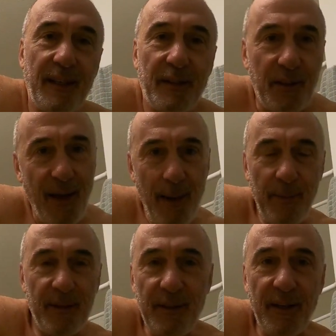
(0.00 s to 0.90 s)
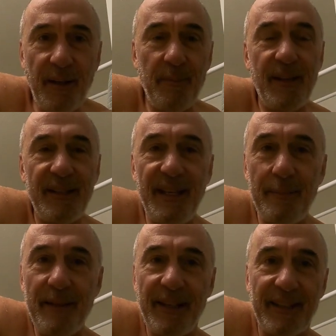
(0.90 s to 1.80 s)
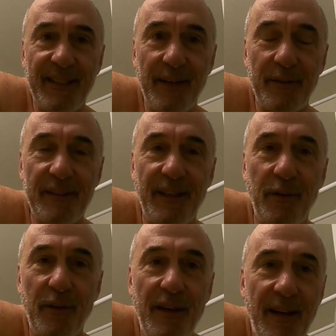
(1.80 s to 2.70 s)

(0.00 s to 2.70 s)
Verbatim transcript: So happy new year. Breathe deep. Take good care of yourself.